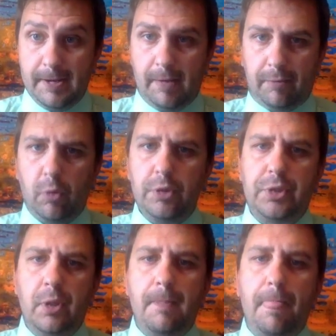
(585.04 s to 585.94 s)
Of
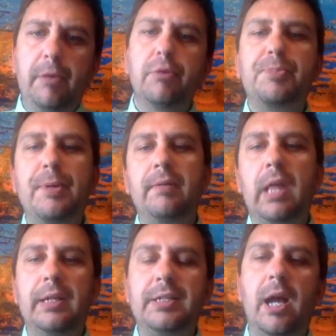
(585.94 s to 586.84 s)
course, you'll spend a
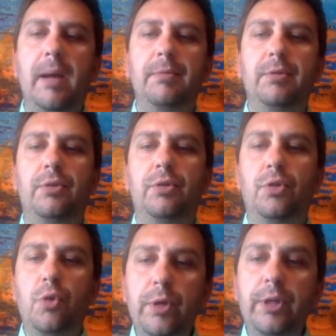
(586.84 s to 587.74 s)
lot of time
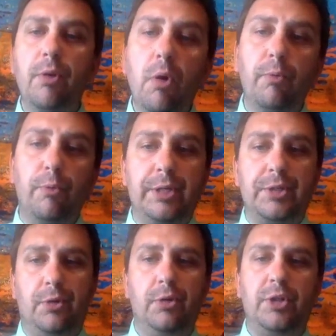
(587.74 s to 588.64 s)
doing your own
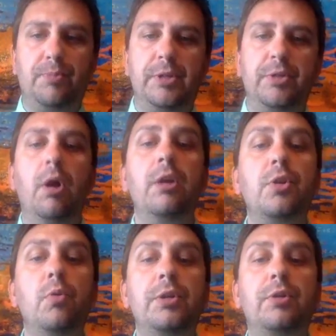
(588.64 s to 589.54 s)
research, but you'll
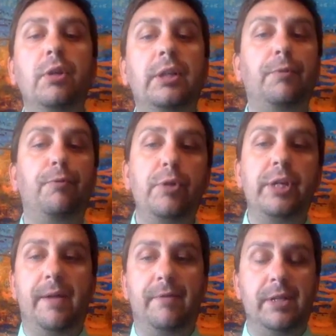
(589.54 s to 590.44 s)
also want to look at the
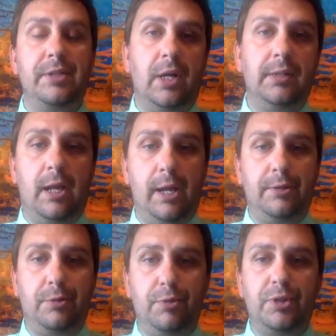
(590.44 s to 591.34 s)
free evidence
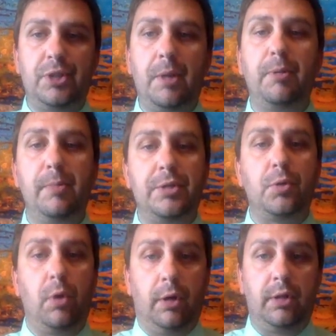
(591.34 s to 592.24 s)
online to supplement
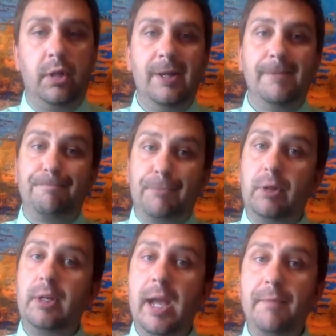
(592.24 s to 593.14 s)
your work. You're
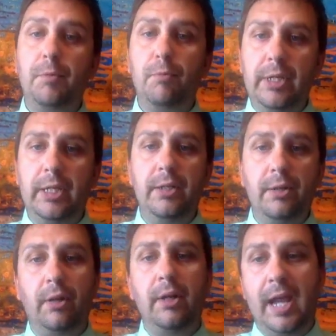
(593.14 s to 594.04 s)
going to have to read,
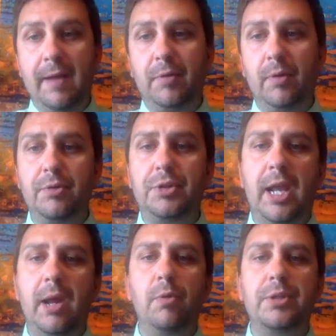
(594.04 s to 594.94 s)
you're going to have to
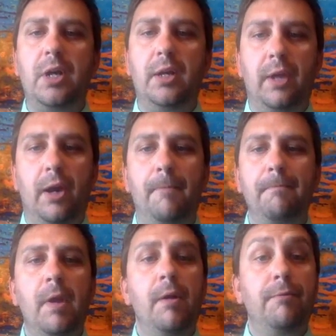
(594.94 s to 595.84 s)
understand what's on there,
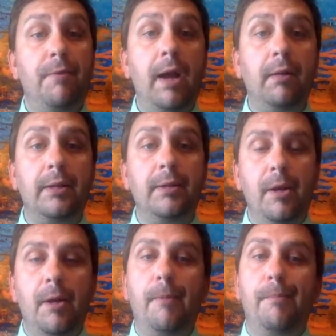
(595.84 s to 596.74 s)
file it,
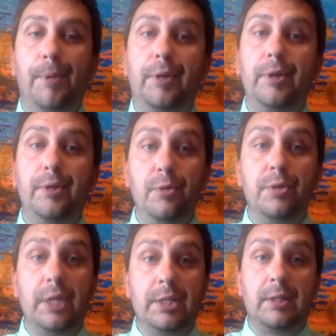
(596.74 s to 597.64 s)
But the good
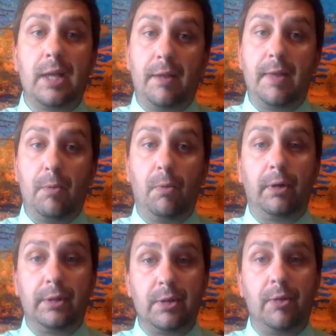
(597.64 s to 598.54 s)
news is a lot of that
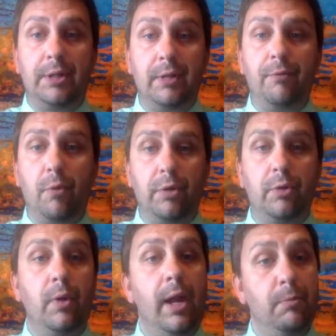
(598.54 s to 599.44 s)
work is already done for
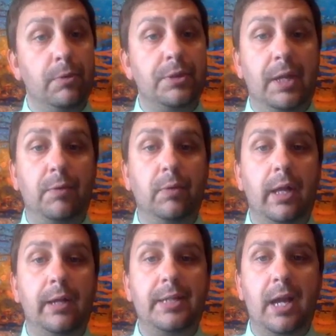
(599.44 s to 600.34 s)
you and will save you a
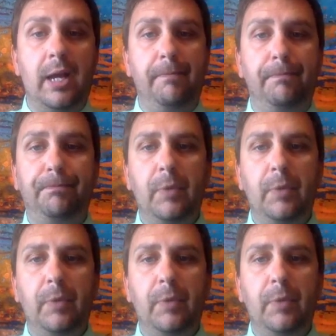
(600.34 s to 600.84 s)
lot of time.